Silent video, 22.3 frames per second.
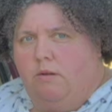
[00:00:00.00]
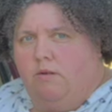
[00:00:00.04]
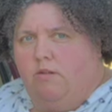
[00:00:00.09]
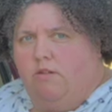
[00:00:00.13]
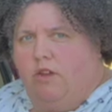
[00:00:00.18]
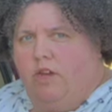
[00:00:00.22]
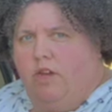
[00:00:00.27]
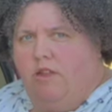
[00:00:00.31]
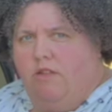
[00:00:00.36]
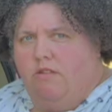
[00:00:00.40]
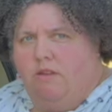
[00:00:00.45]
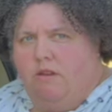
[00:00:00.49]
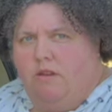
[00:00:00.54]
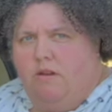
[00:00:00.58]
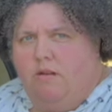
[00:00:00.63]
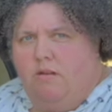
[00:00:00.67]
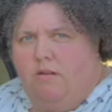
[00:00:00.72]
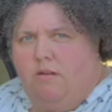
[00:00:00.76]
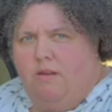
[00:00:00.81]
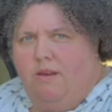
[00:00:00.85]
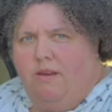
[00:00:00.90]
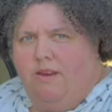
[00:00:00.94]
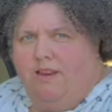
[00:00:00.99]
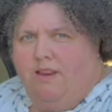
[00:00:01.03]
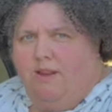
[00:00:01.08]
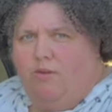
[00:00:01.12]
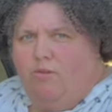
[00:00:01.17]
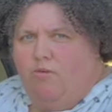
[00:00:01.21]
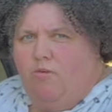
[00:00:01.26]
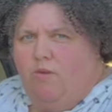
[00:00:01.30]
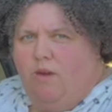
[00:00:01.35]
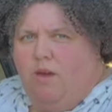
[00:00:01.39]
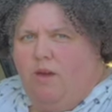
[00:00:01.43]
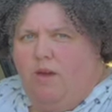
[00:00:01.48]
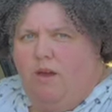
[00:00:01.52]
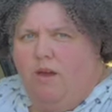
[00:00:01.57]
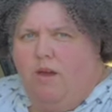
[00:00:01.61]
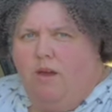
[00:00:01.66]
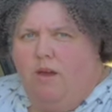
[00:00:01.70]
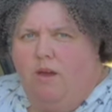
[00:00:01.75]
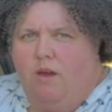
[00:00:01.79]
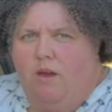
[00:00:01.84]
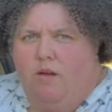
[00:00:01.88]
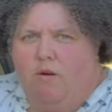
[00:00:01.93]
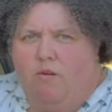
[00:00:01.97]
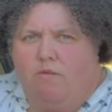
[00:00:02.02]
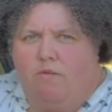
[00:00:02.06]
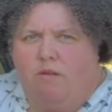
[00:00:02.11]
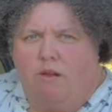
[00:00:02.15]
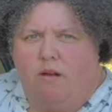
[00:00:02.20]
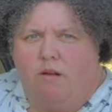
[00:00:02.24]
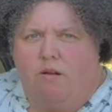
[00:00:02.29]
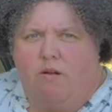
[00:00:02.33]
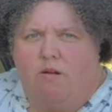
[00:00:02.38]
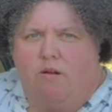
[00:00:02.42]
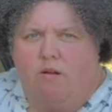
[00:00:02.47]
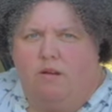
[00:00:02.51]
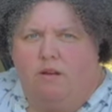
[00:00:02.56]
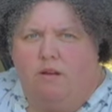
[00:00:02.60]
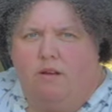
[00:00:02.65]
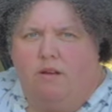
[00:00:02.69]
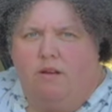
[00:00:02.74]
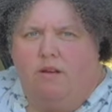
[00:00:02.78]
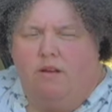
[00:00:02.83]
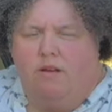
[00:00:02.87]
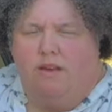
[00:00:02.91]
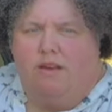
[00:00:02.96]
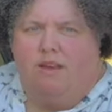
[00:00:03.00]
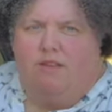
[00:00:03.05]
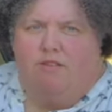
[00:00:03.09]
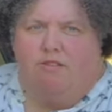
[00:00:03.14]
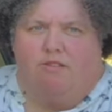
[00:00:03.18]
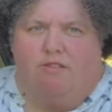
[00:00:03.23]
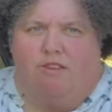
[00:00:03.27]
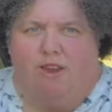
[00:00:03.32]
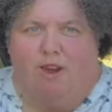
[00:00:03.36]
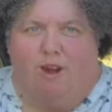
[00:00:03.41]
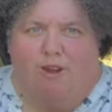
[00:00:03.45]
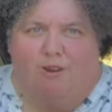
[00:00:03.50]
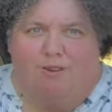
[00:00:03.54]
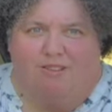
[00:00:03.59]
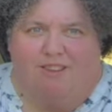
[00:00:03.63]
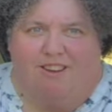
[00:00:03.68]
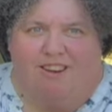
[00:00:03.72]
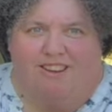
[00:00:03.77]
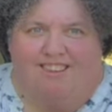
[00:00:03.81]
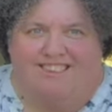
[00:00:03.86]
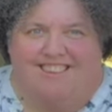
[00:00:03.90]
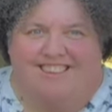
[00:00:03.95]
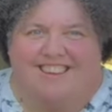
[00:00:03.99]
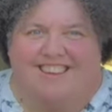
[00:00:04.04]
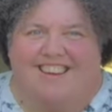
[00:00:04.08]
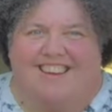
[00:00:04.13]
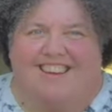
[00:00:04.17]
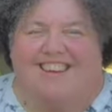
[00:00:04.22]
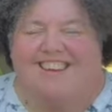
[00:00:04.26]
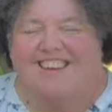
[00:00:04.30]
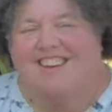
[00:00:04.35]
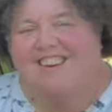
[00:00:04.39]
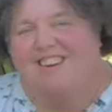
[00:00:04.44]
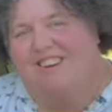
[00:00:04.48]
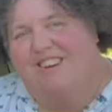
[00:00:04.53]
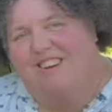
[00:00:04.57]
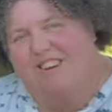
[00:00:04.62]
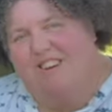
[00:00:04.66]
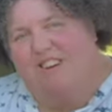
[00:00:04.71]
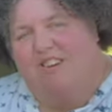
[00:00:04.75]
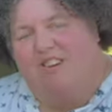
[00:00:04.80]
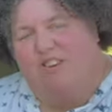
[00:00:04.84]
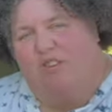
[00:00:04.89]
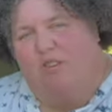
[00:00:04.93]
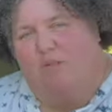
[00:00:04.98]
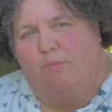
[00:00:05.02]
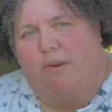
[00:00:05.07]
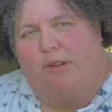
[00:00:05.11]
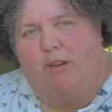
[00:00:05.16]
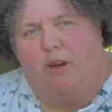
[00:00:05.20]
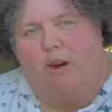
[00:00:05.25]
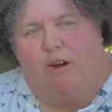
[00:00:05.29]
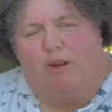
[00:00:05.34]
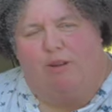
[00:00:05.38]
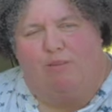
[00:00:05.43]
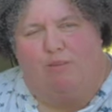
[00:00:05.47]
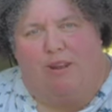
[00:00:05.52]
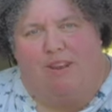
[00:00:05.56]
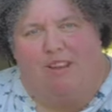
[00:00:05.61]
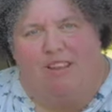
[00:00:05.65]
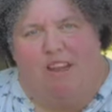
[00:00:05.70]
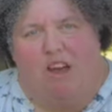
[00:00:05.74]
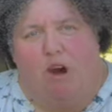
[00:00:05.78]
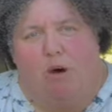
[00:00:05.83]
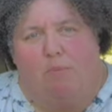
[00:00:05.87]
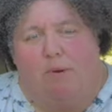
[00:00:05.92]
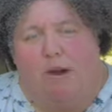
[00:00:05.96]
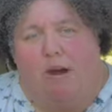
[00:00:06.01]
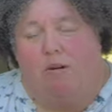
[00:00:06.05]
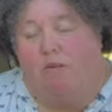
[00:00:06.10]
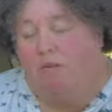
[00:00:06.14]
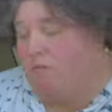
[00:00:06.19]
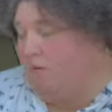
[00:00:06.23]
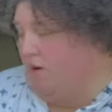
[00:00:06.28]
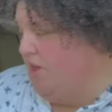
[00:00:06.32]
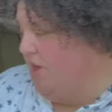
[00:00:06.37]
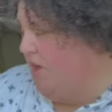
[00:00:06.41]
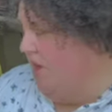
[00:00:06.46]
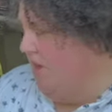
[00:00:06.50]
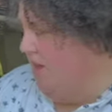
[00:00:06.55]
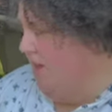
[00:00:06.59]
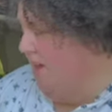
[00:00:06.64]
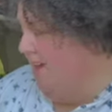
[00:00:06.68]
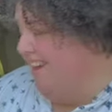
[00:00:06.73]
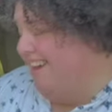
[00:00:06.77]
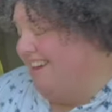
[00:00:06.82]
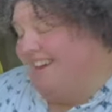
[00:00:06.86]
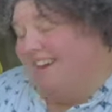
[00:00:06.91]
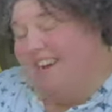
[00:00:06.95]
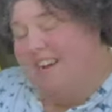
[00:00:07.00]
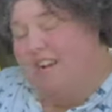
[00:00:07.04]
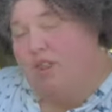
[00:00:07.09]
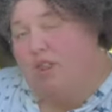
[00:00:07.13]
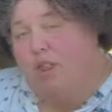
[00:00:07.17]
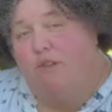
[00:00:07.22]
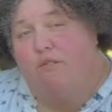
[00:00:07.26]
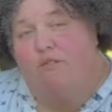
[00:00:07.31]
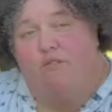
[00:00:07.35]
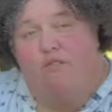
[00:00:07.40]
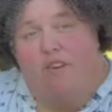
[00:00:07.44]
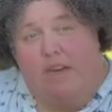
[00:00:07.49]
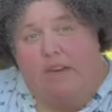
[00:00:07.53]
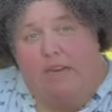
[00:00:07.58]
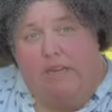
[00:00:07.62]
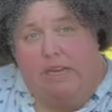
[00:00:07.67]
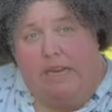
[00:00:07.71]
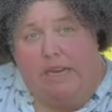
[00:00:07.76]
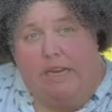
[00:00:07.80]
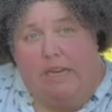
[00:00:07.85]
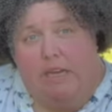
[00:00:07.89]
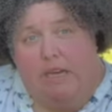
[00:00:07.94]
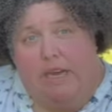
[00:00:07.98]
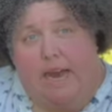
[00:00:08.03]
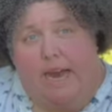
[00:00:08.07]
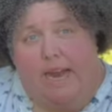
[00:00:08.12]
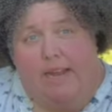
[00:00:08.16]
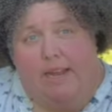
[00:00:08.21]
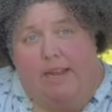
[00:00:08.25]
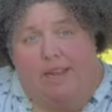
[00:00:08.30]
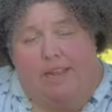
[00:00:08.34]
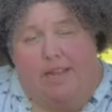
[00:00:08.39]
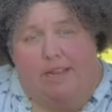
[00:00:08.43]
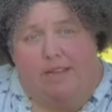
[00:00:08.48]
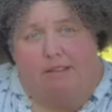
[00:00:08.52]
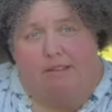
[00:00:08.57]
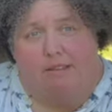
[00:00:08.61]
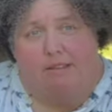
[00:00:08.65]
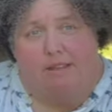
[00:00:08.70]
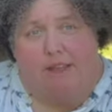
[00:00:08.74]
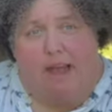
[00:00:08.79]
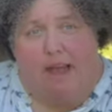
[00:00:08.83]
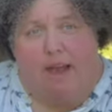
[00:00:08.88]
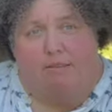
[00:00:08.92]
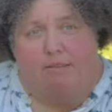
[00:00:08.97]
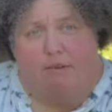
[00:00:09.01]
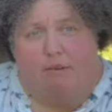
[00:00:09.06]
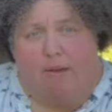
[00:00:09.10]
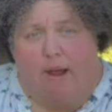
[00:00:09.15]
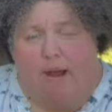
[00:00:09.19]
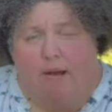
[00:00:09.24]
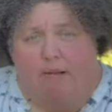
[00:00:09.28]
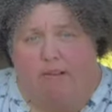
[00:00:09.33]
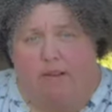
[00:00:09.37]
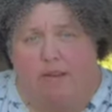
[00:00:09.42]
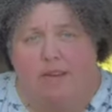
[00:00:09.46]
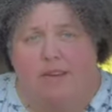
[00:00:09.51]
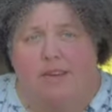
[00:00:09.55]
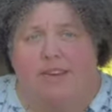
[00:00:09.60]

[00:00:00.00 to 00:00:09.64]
Jeansa, and way over there is Yarsan. So my dogs wanted to help out with the fixing kind of things to have around.